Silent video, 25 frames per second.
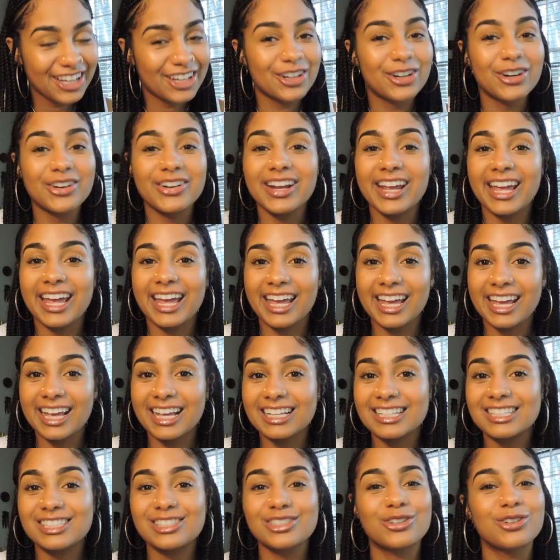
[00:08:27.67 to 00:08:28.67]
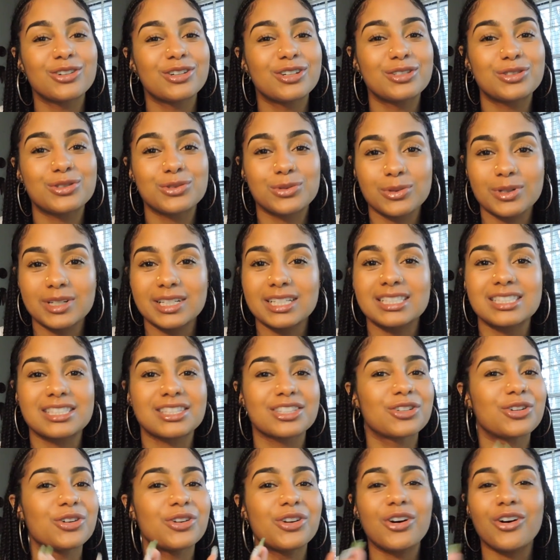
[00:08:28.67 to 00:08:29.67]
go to Ace, go to
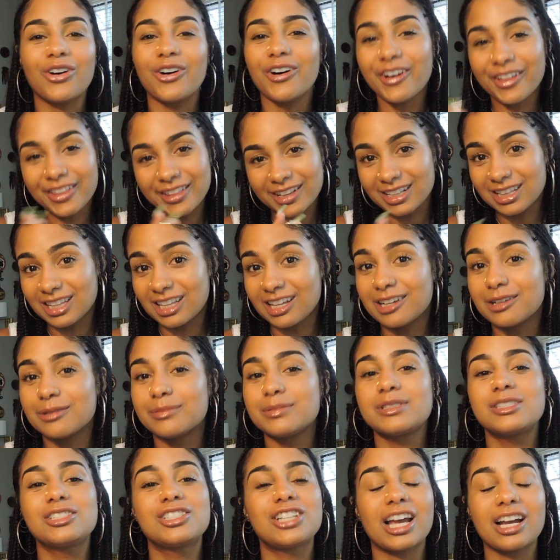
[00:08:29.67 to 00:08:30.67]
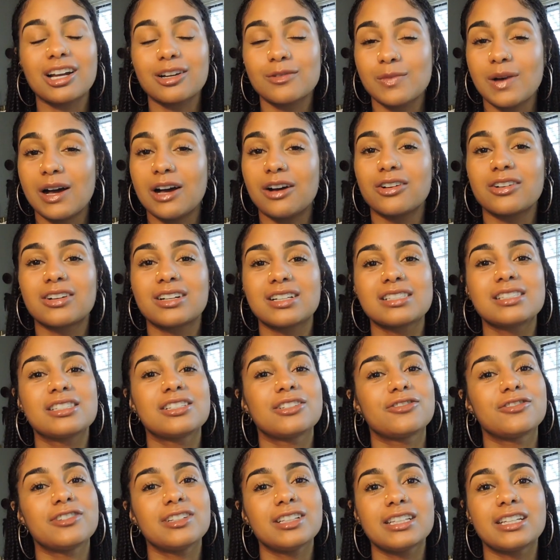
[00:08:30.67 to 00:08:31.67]
Twist, go to all the clubs, check them out, because
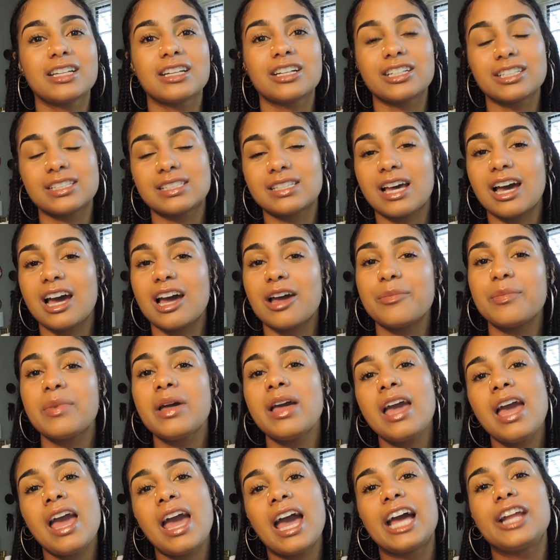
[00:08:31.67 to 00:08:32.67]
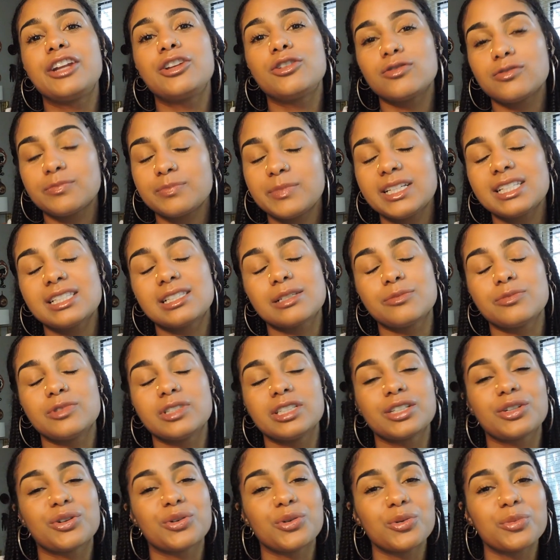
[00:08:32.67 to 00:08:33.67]
they're really a good time and you'll meet some
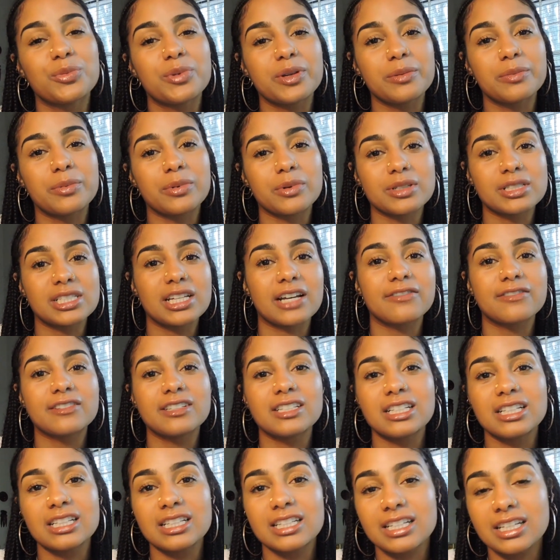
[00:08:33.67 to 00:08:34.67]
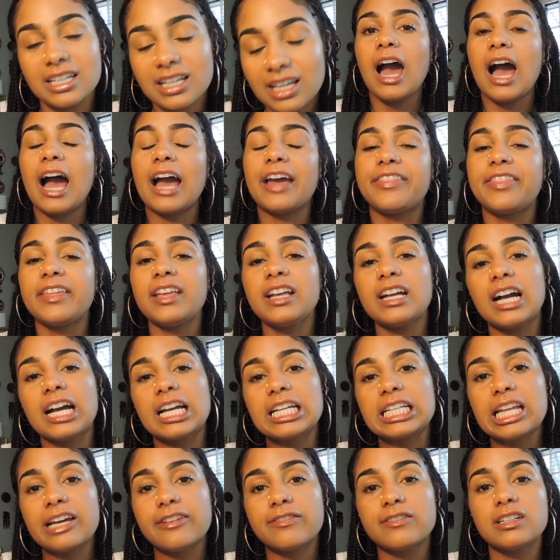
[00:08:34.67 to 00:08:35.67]
really cool people. Definitely, I think
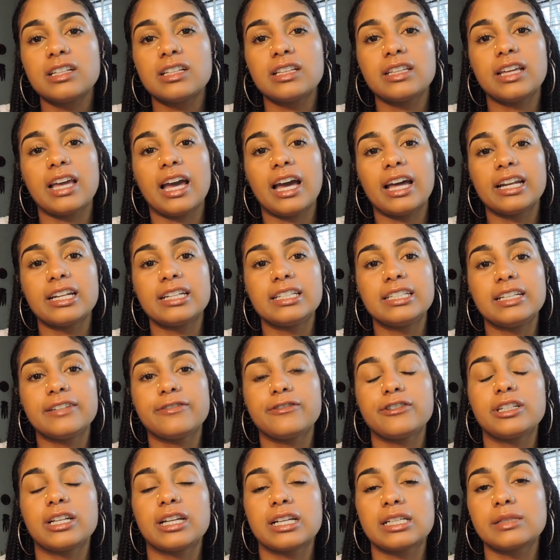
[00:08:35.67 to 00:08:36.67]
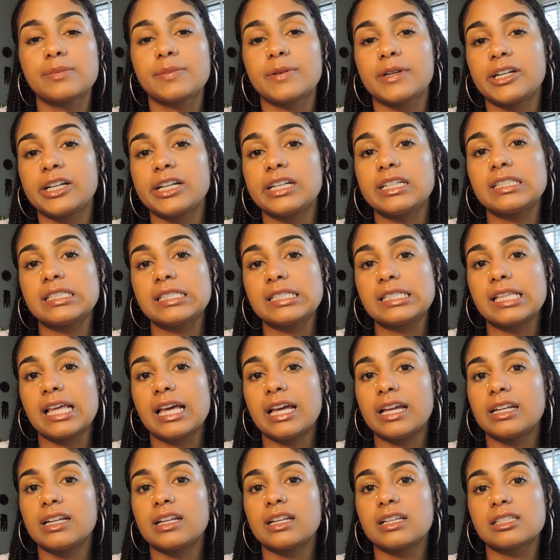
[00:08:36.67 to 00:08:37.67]
I definitely had a different experience
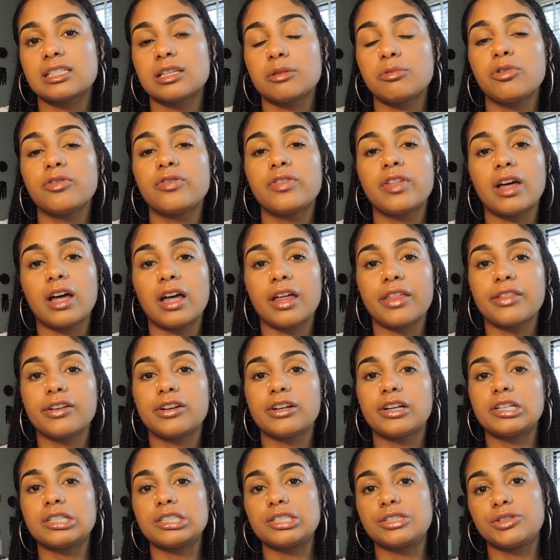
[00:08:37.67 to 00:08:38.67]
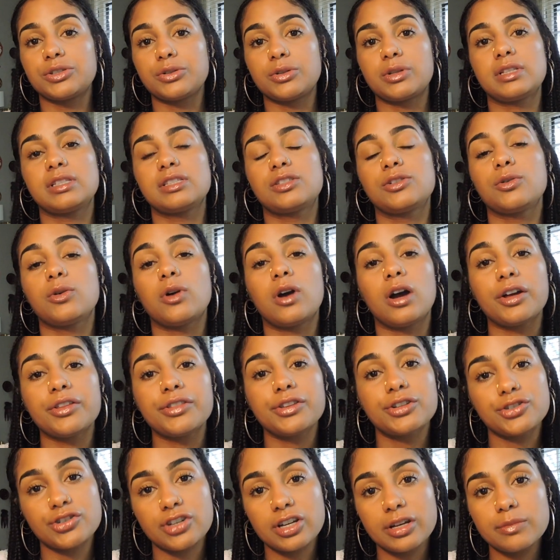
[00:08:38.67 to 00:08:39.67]
than some of the other students who were on
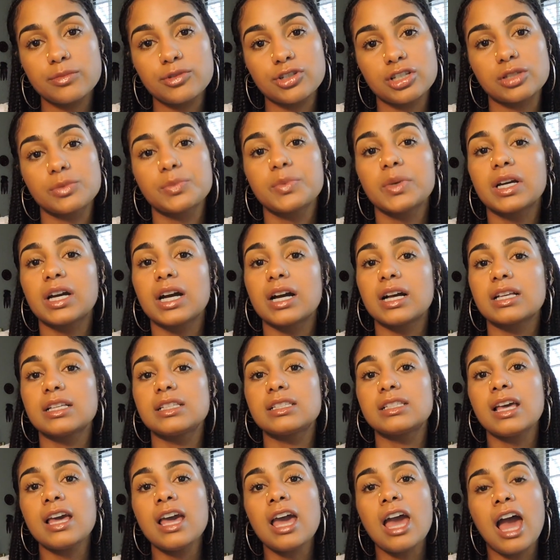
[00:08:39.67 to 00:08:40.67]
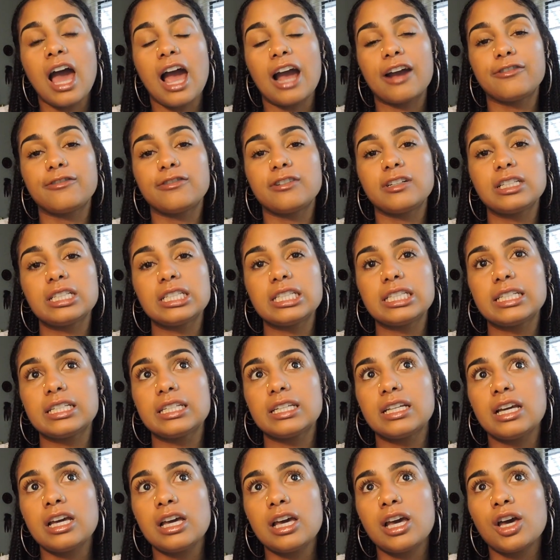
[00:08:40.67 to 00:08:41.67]
the trip, just because I
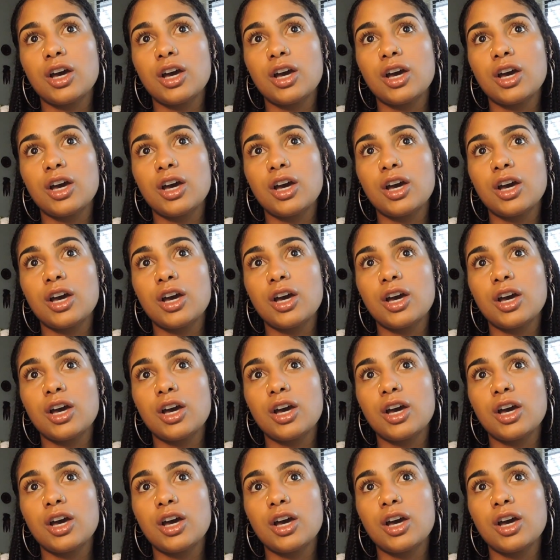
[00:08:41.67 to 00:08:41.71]
really,